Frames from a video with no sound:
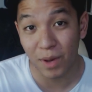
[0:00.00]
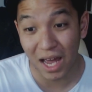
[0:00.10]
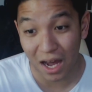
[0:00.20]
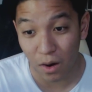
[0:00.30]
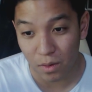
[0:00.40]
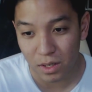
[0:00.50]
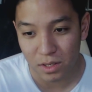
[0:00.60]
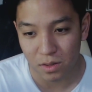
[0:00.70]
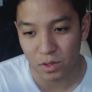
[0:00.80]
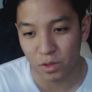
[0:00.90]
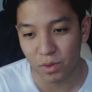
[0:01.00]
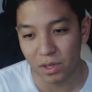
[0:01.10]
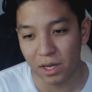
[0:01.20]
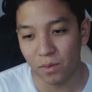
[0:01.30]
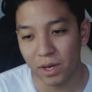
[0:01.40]
pound, so super
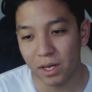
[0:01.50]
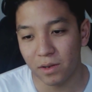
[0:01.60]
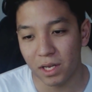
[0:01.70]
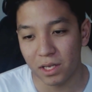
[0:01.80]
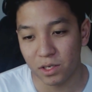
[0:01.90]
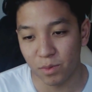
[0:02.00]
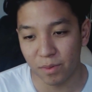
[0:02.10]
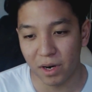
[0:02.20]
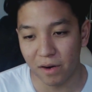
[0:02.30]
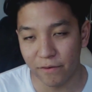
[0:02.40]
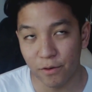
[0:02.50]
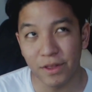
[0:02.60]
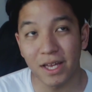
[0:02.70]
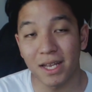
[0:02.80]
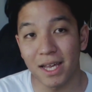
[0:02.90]
lightweight, yet super powerful with
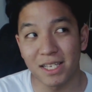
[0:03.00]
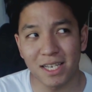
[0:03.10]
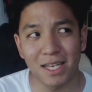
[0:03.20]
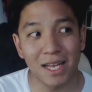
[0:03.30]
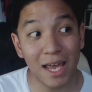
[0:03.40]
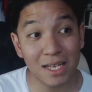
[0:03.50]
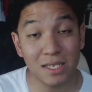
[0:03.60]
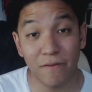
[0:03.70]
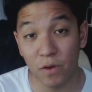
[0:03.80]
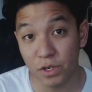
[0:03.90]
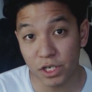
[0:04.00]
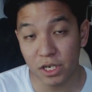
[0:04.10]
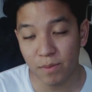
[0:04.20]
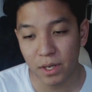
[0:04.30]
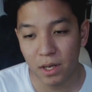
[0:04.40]
that A10X Fusion
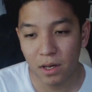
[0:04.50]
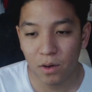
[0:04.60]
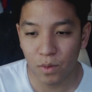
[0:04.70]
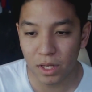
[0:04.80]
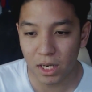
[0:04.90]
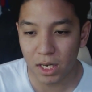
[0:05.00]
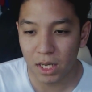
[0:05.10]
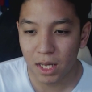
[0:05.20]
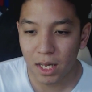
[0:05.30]
chip within it.